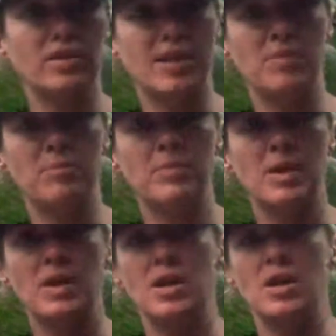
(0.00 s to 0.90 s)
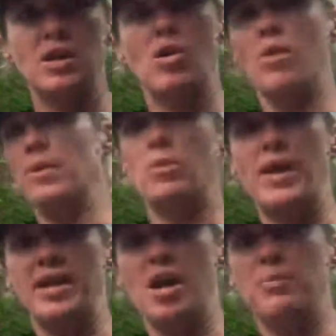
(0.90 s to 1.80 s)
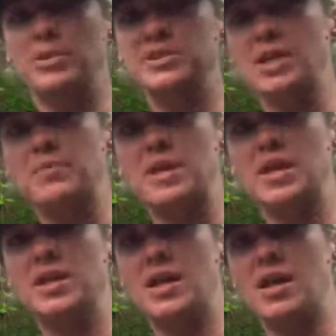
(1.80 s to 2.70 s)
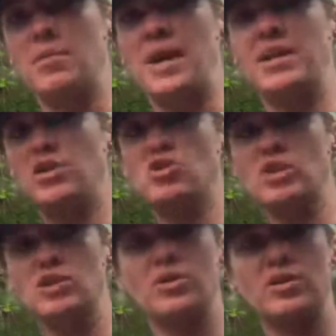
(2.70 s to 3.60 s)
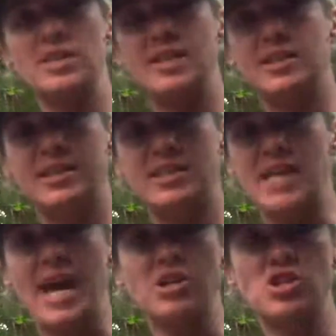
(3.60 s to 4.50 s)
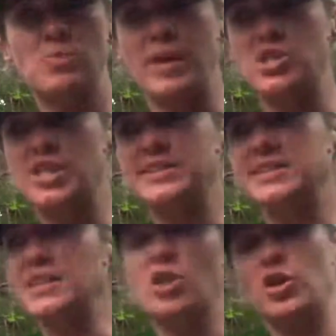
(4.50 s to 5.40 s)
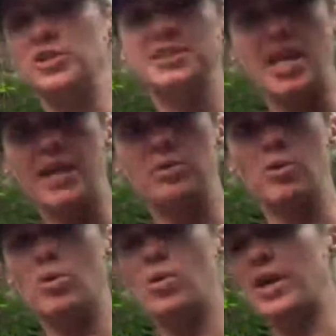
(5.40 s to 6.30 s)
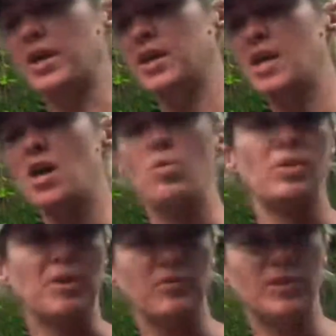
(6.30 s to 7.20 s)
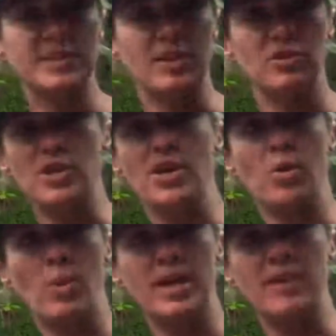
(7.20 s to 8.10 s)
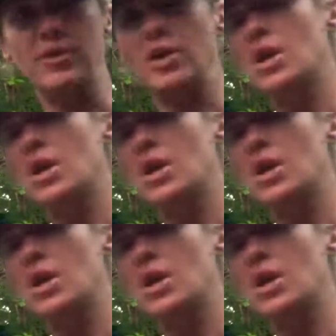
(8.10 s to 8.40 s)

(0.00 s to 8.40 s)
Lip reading: limb, on my way up or something, I usually don't detach my chest ascender. I'll just cut it real quick with my foot ascenders on or whatever.